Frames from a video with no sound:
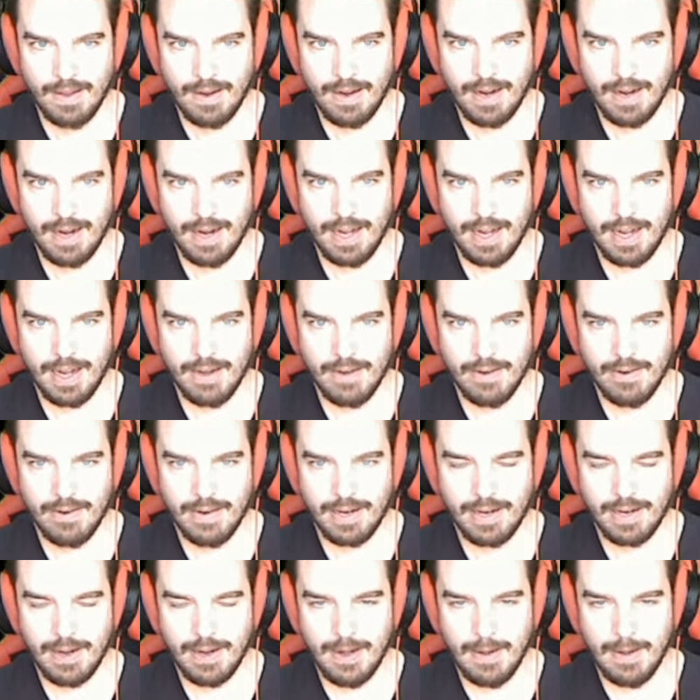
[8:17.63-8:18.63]
All right, here
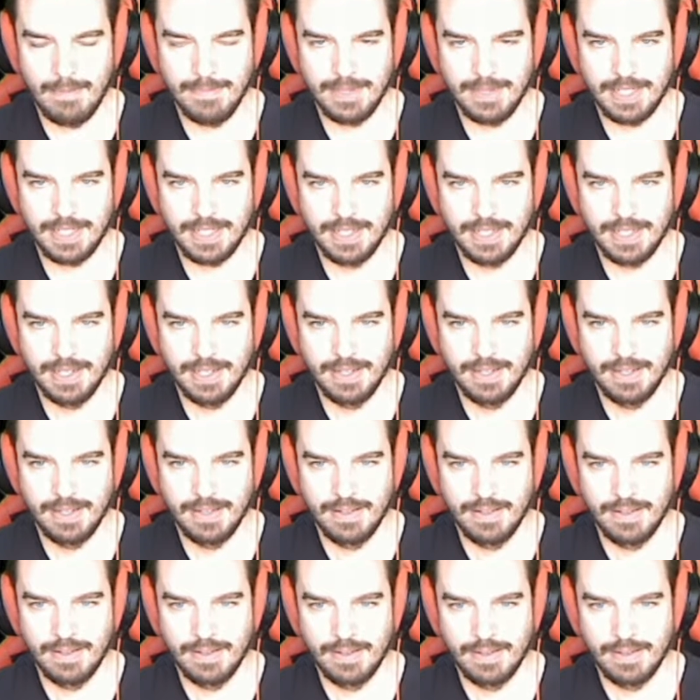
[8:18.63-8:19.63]
it comes.
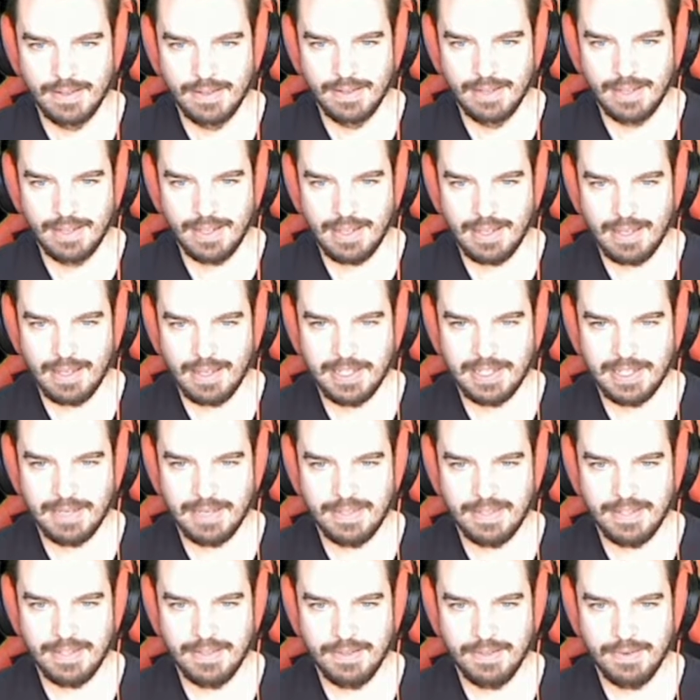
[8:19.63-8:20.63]
Give me
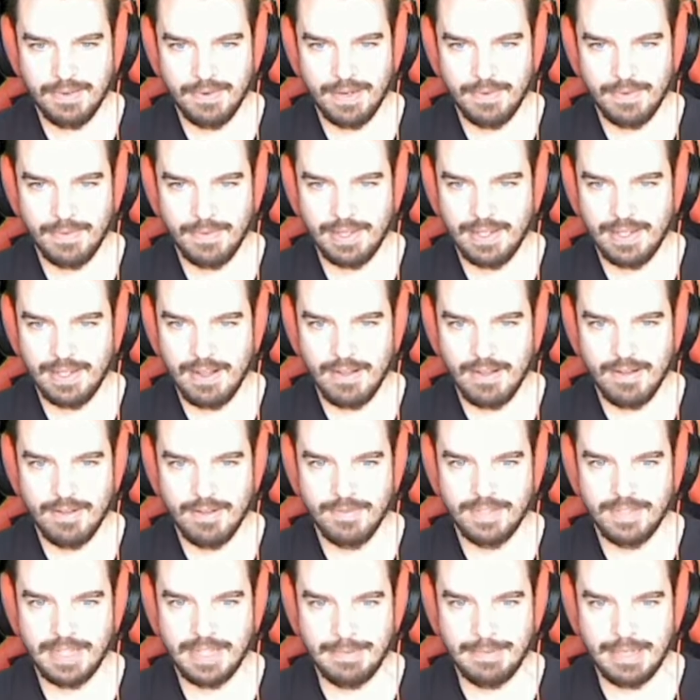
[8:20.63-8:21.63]
something new. I would
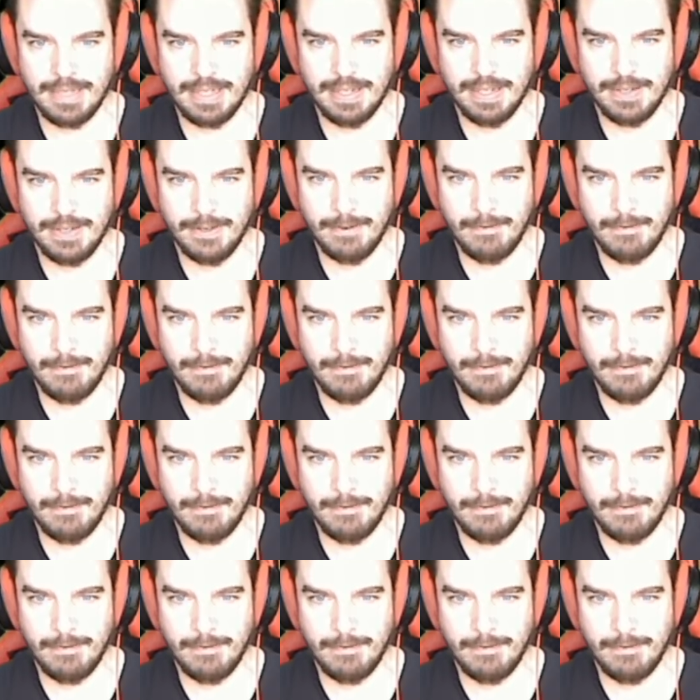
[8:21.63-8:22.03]
love something new.